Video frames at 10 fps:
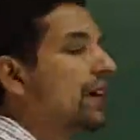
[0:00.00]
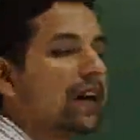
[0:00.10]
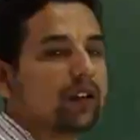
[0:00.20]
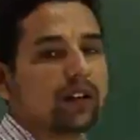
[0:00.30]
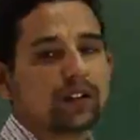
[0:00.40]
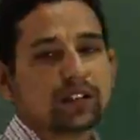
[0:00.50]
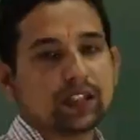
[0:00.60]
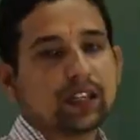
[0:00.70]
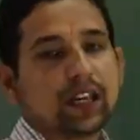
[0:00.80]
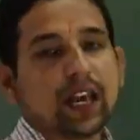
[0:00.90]

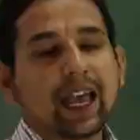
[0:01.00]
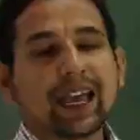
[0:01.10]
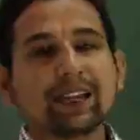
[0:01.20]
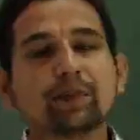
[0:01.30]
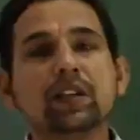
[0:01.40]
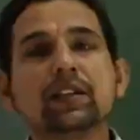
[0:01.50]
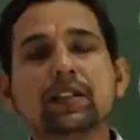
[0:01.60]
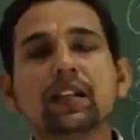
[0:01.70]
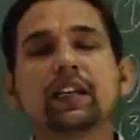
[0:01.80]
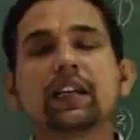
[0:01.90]
virology, animal
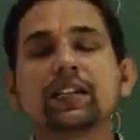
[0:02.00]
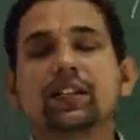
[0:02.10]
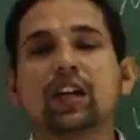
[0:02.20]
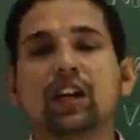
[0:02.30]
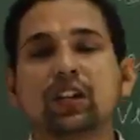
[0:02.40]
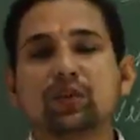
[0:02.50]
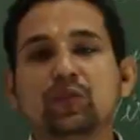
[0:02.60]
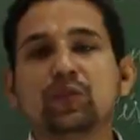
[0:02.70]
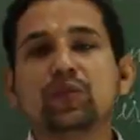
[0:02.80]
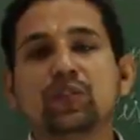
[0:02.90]
cell culture are
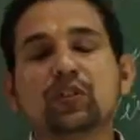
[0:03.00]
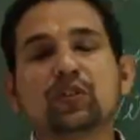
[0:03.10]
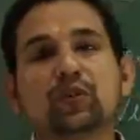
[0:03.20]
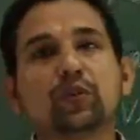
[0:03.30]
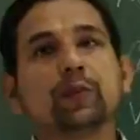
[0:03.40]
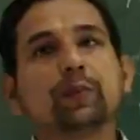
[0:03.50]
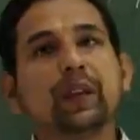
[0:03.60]
used to